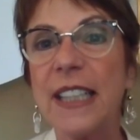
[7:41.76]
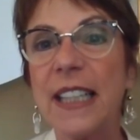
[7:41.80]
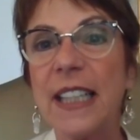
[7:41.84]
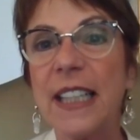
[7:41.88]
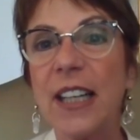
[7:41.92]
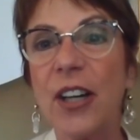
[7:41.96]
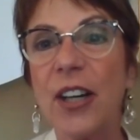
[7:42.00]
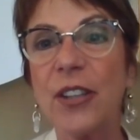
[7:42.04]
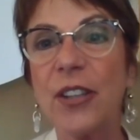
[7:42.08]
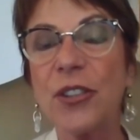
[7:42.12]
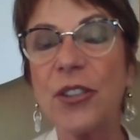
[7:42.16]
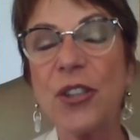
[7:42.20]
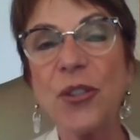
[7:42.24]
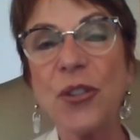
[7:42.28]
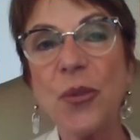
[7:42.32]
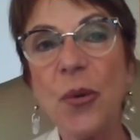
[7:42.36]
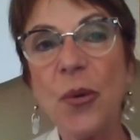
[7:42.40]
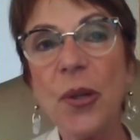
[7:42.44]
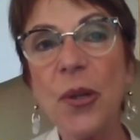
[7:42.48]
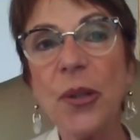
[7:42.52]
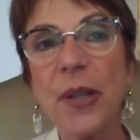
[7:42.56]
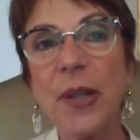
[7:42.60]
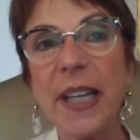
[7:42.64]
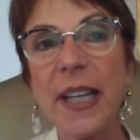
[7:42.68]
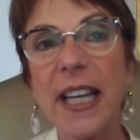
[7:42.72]
Her
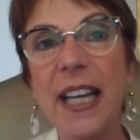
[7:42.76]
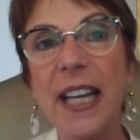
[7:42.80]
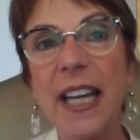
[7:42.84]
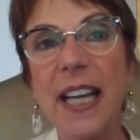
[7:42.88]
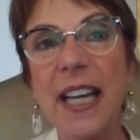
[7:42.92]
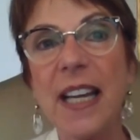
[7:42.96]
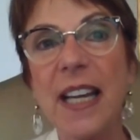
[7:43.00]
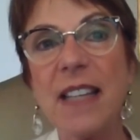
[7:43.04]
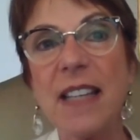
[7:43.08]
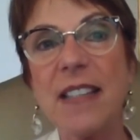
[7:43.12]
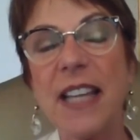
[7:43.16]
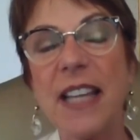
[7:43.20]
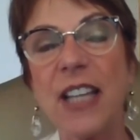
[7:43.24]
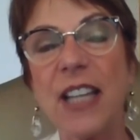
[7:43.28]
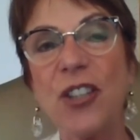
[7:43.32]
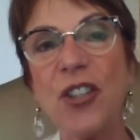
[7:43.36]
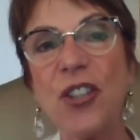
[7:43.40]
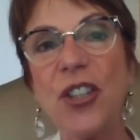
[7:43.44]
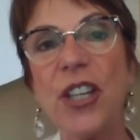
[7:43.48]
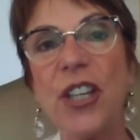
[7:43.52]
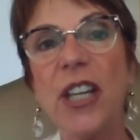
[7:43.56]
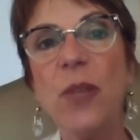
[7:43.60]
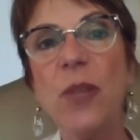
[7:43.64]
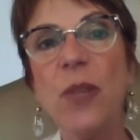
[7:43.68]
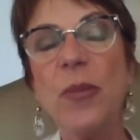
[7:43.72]
story is that
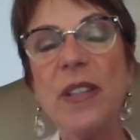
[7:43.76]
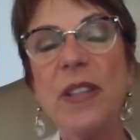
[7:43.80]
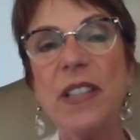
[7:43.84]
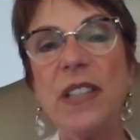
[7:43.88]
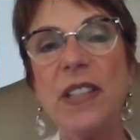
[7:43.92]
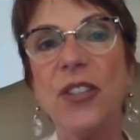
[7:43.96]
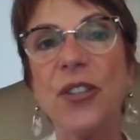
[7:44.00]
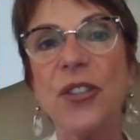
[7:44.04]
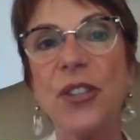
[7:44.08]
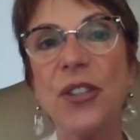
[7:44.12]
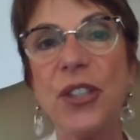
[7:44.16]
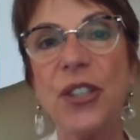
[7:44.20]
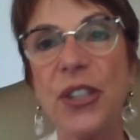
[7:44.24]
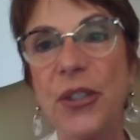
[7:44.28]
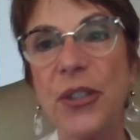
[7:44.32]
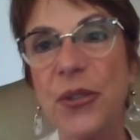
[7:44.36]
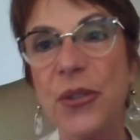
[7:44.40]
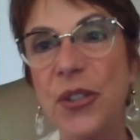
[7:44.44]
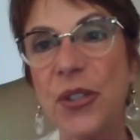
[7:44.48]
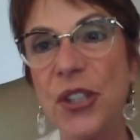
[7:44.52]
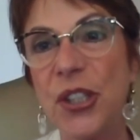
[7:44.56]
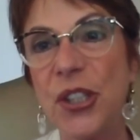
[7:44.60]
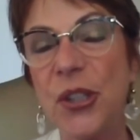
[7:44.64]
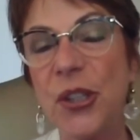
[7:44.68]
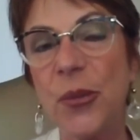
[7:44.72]
she was
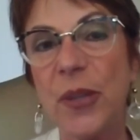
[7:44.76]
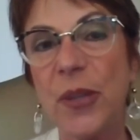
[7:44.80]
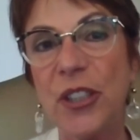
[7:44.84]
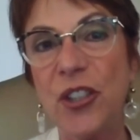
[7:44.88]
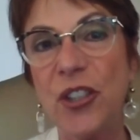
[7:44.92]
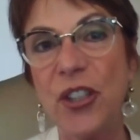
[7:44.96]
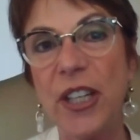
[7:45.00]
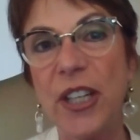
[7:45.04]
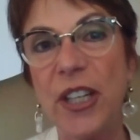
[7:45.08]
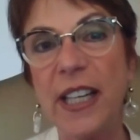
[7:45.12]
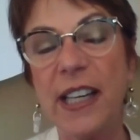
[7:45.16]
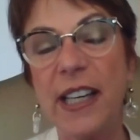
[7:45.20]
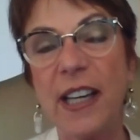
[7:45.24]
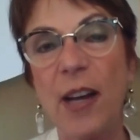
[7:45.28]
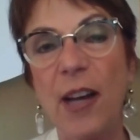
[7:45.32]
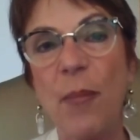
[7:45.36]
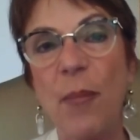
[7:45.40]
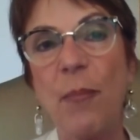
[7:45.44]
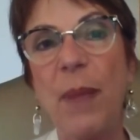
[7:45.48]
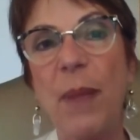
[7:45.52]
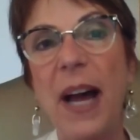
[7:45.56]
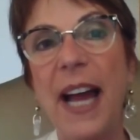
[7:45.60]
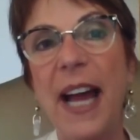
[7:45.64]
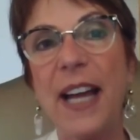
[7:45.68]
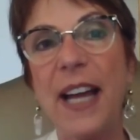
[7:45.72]
introduced to
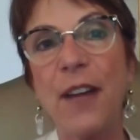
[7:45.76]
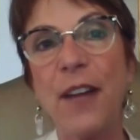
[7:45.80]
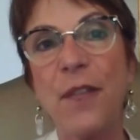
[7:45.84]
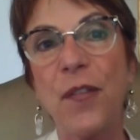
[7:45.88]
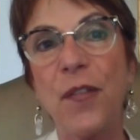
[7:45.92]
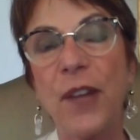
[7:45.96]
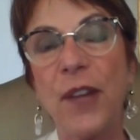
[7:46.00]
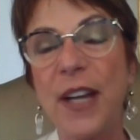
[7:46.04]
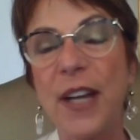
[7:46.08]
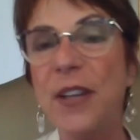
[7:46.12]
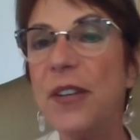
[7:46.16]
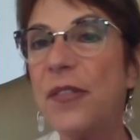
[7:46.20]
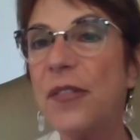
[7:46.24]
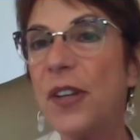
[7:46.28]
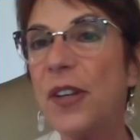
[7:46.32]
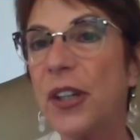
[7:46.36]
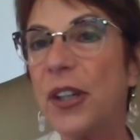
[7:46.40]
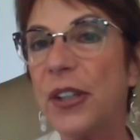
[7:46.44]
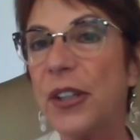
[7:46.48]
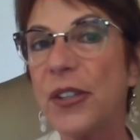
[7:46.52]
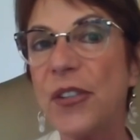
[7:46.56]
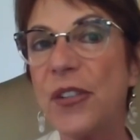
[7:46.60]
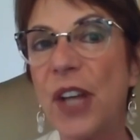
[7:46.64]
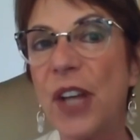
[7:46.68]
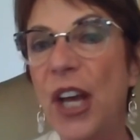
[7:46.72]
AGEA by a friend of
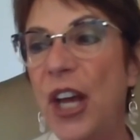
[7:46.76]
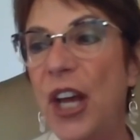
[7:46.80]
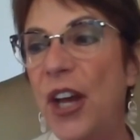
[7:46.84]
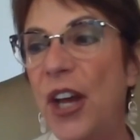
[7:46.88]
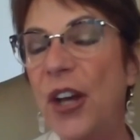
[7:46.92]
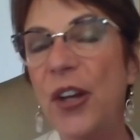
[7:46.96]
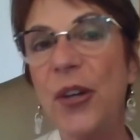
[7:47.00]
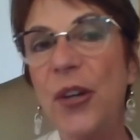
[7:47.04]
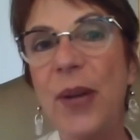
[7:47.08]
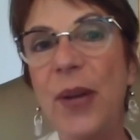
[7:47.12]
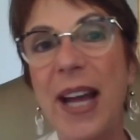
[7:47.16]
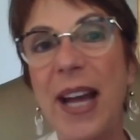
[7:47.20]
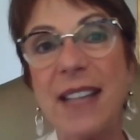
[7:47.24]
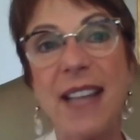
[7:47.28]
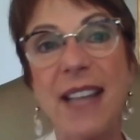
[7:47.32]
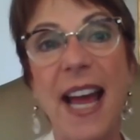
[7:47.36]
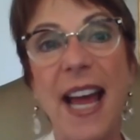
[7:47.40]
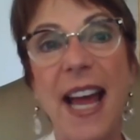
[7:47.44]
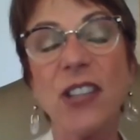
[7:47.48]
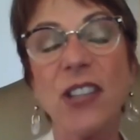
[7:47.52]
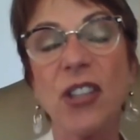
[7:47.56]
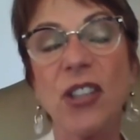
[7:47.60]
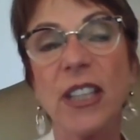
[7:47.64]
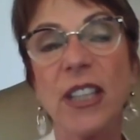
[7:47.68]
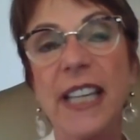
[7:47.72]
hers who has
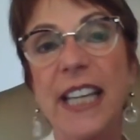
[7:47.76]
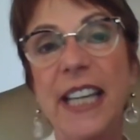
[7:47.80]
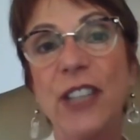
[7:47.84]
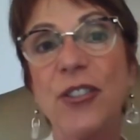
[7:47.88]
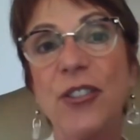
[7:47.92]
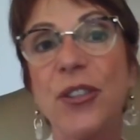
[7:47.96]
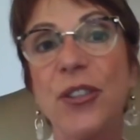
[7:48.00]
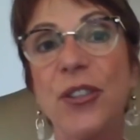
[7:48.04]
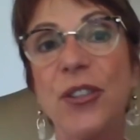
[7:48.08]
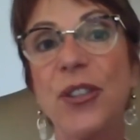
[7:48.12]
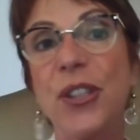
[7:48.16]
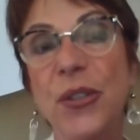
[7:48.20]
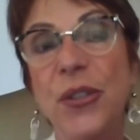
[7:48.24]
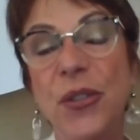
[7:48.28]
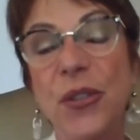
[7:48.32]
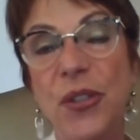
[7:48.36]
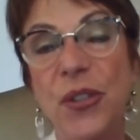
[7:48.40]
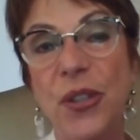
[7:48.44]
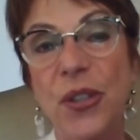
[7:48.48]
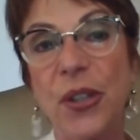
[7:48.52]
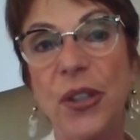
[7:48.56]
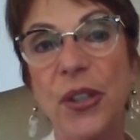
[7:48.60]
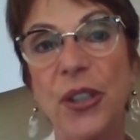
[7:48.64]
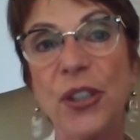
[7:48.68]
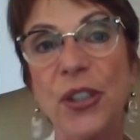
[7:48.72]
actually
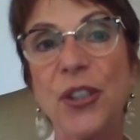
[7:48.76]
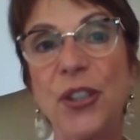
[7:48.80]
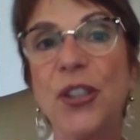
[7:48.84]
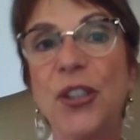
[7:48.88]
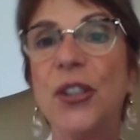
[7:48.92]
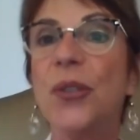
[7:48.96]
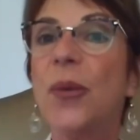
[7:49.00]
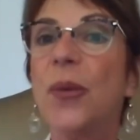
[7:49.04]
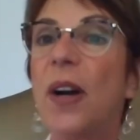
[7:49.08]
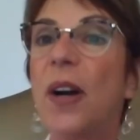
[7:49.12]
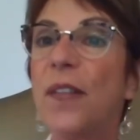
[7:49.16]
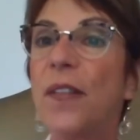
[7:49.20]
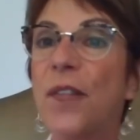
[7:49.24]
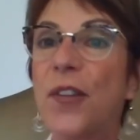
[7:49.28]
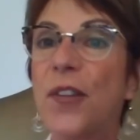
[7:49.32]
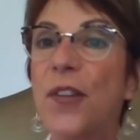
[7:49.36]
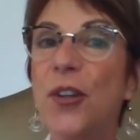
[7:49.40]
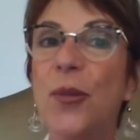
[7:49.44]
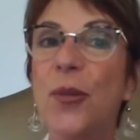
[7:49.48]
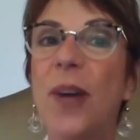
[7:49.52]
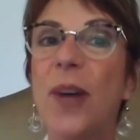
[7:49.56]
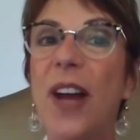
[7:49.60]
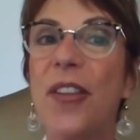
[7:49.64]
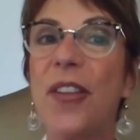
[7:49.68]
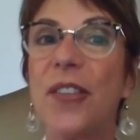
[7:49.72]
introduced her to a
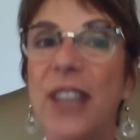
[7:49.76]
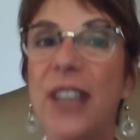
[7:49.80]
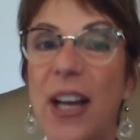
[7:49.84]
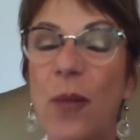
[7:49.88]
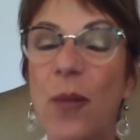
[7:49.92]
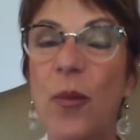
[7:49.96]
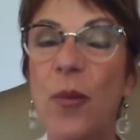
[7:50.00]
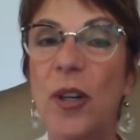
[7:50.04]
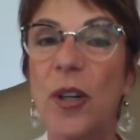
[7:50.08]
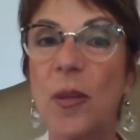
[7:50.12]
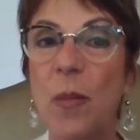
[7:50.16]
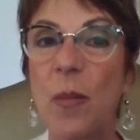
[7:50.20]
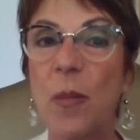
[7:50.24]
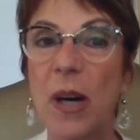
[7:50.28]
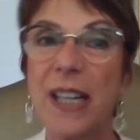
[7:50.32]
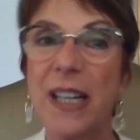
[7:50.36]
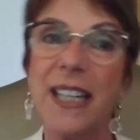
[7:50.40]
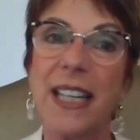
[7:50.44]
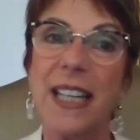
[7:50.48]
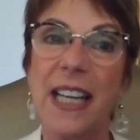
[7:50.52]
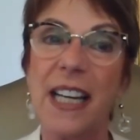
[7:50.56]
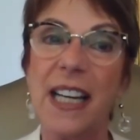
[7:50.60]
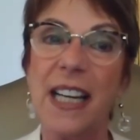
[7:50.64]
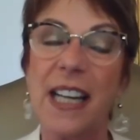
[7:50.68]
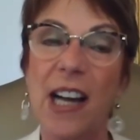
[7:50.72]
few other network
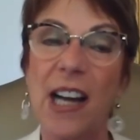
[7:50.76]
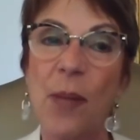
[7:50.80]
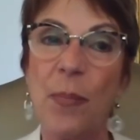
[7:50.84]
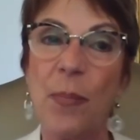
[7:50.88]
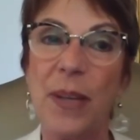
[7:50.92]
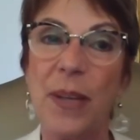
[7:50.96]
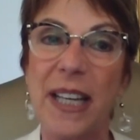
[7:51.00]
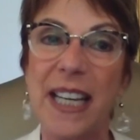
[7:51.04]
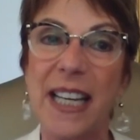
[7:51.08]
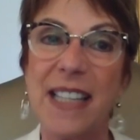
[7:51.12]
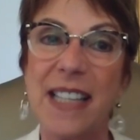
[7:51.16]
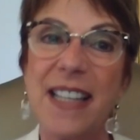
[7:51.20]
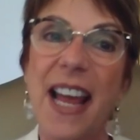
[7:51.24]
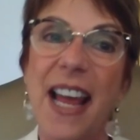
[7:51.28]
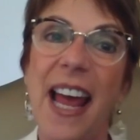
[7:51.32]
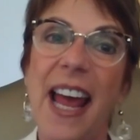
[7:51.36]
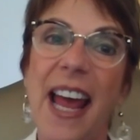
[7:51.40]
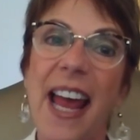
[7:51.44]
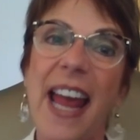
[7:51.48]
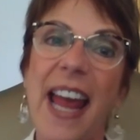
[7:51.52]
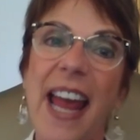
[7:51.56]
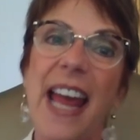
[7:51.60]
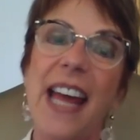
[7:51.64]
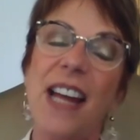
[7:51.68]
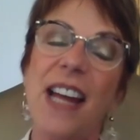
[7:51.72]
marketing companies,
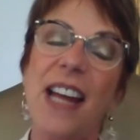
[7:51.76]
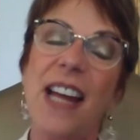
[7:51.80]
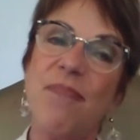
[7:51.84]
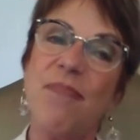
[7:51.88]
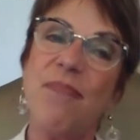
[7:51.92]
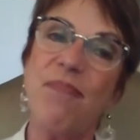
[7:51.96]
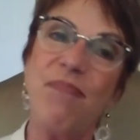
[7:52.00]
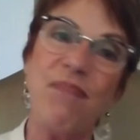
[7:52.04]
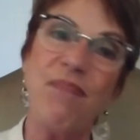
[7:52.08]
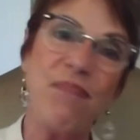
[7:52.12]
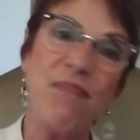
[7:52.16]
and